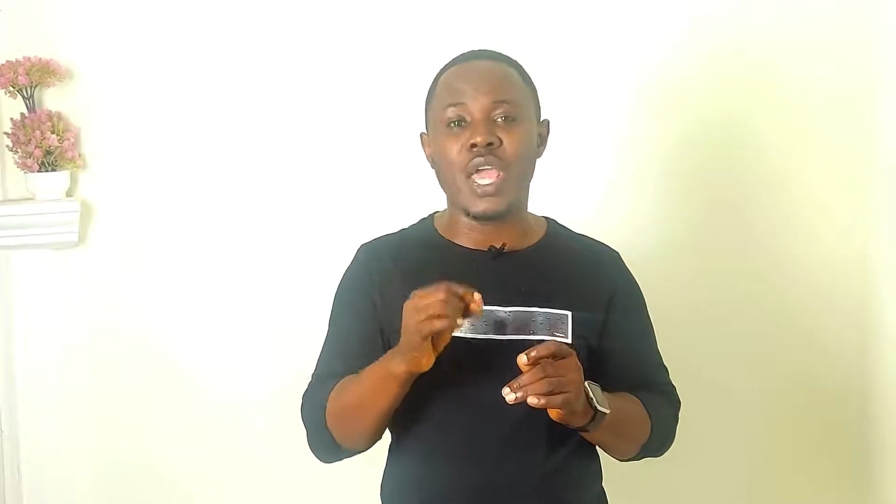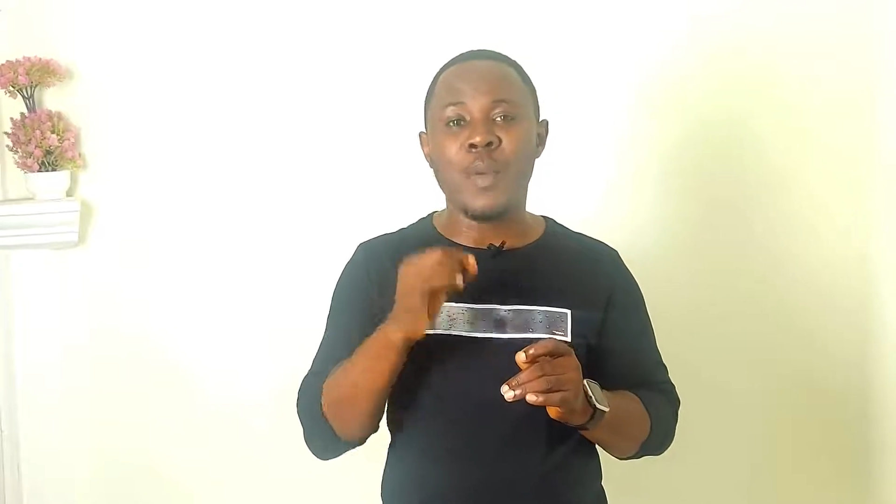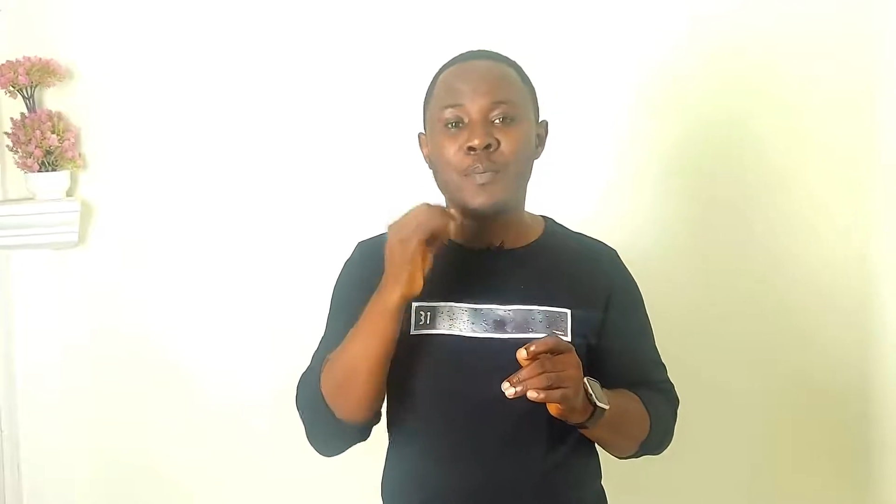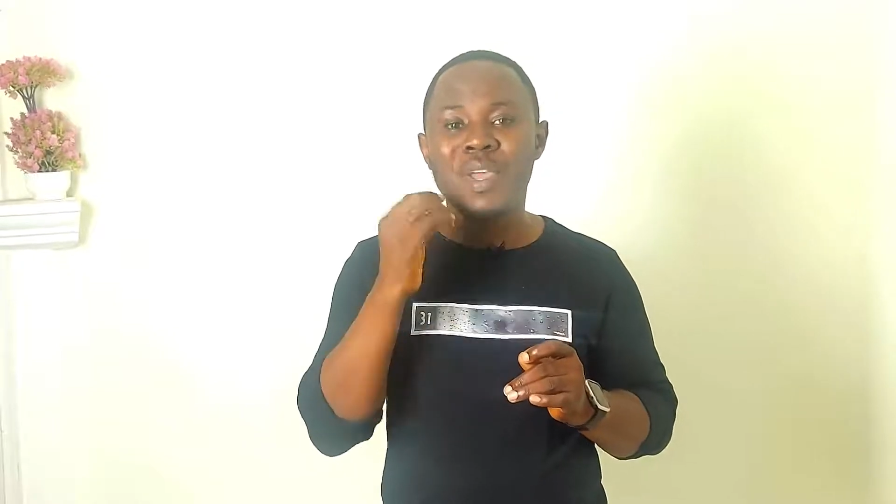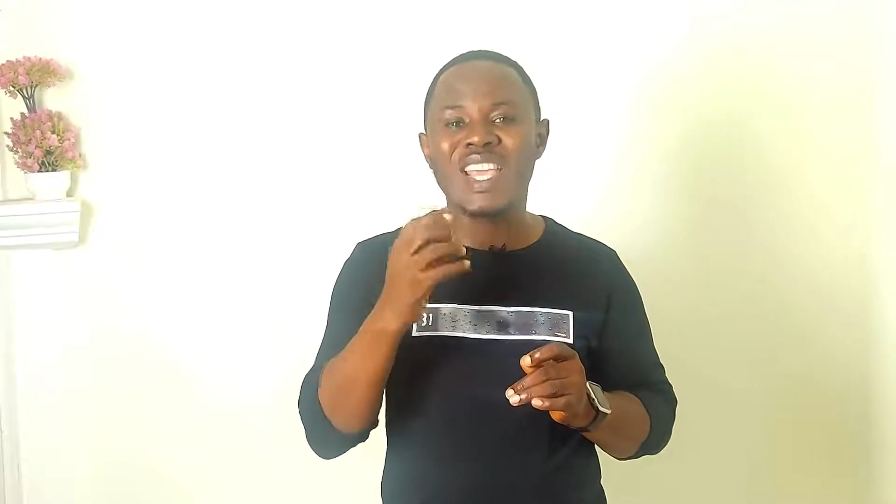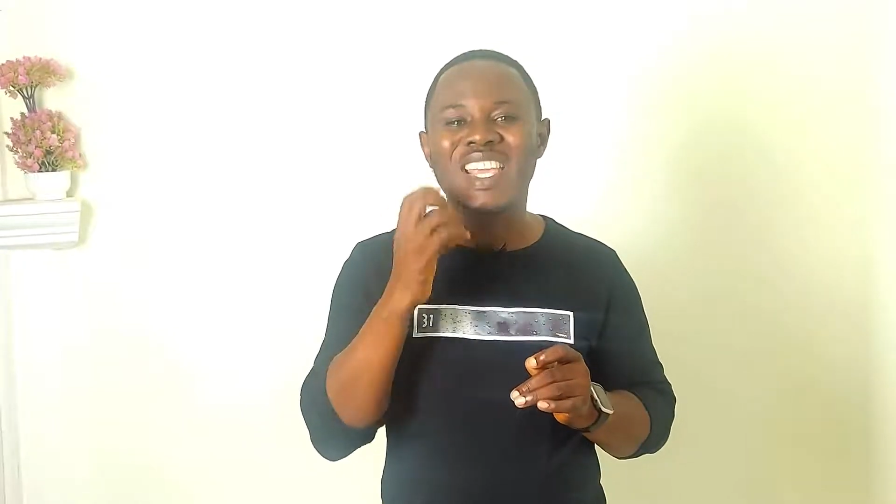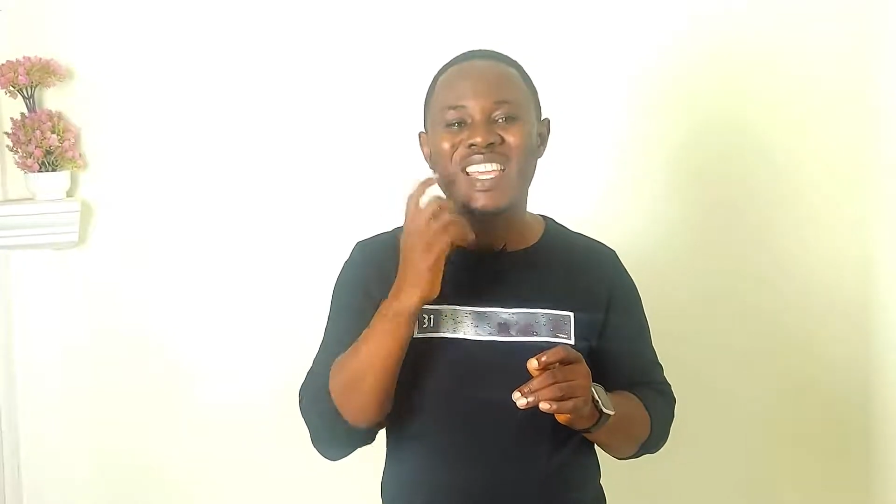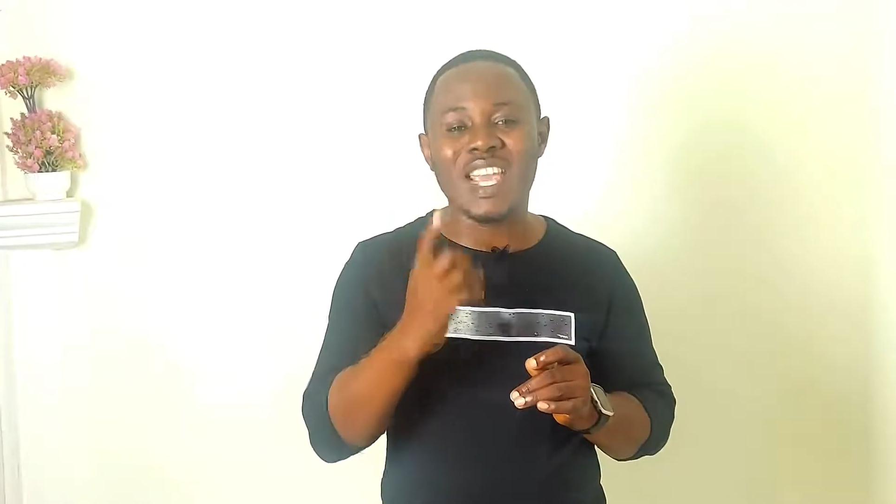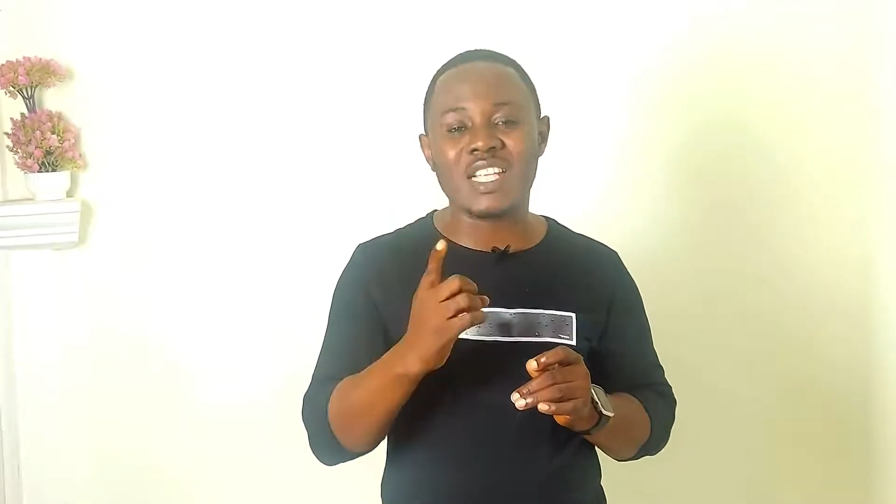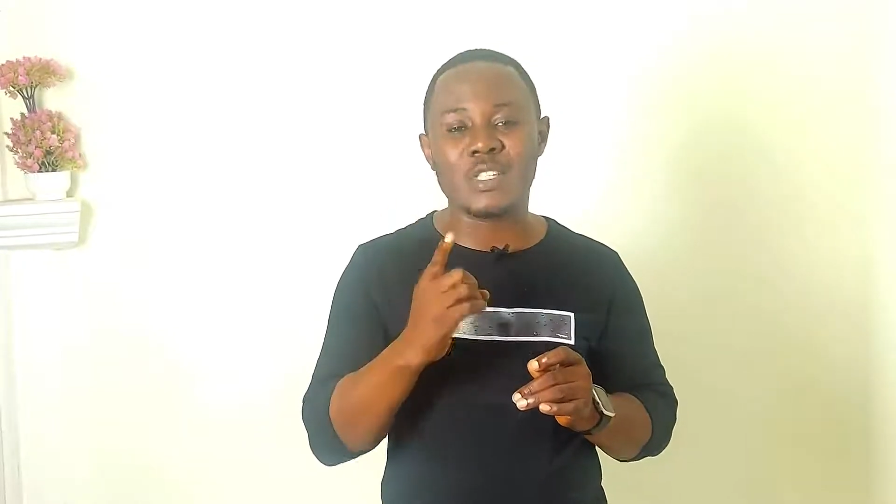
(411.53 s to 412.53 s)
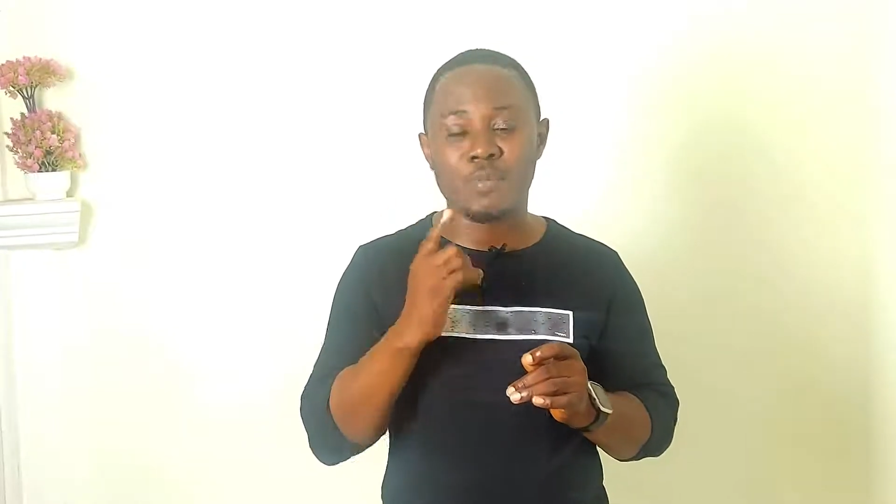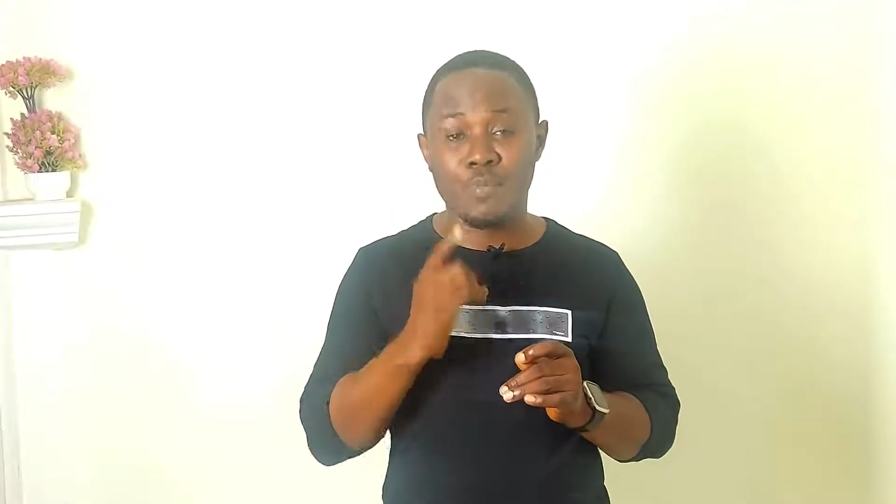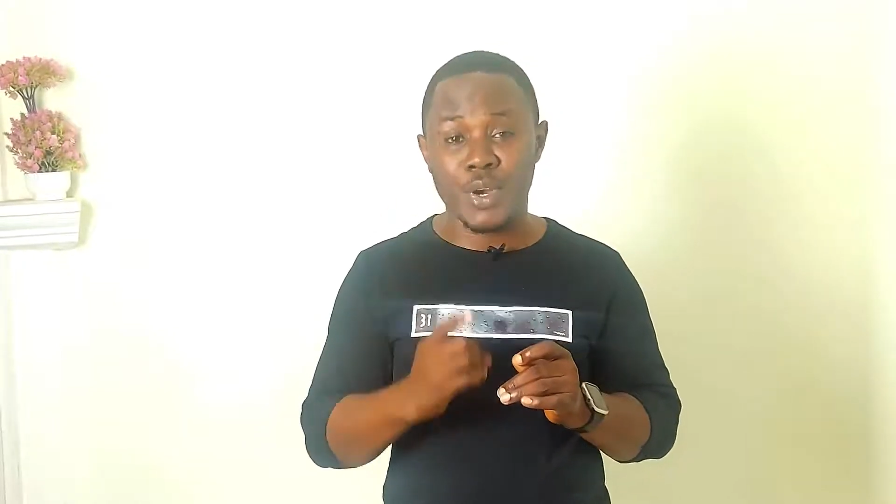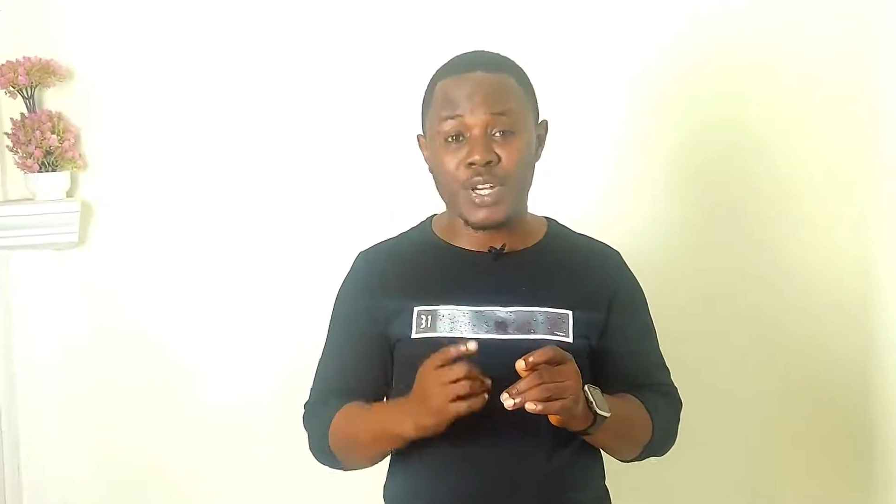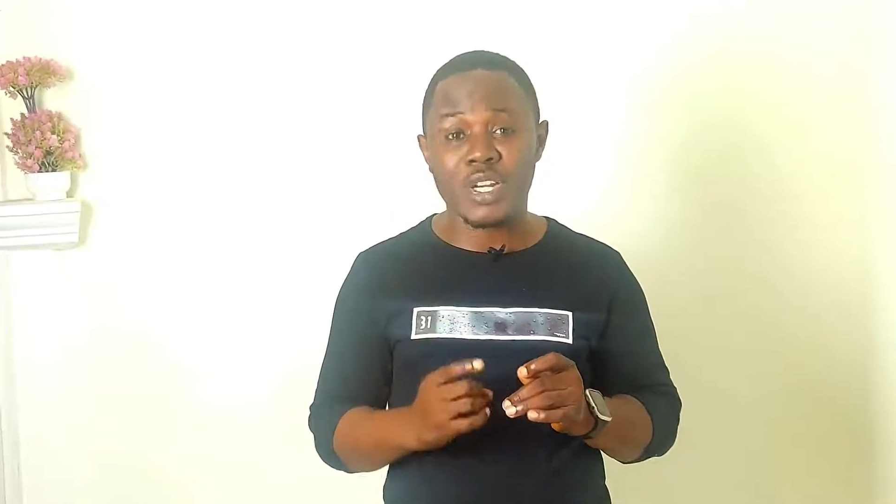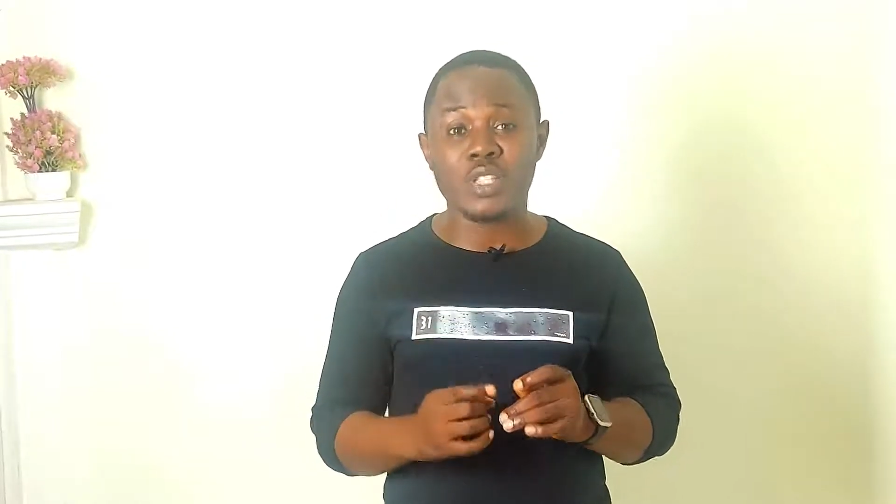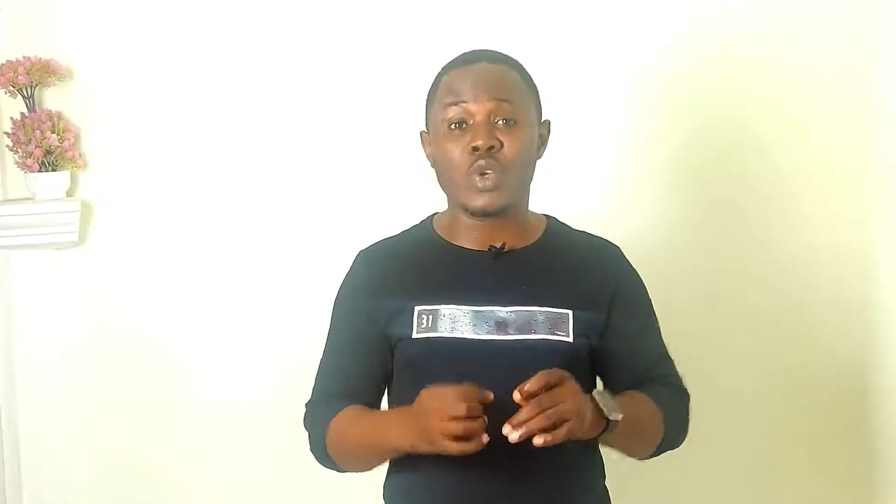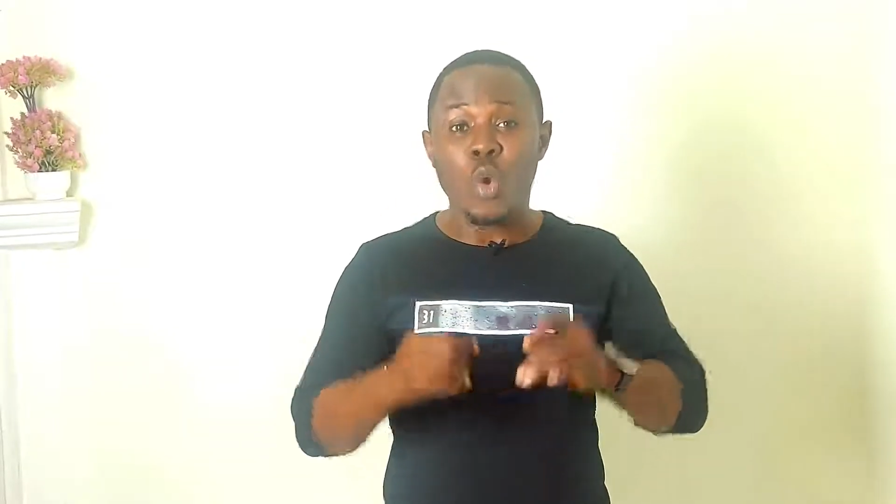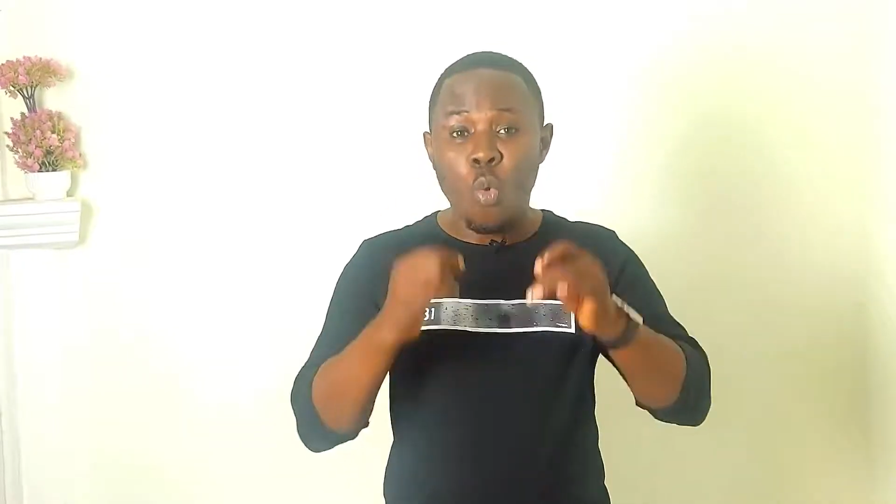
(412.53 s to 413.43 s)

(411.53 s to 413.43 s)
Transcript: may get pregnant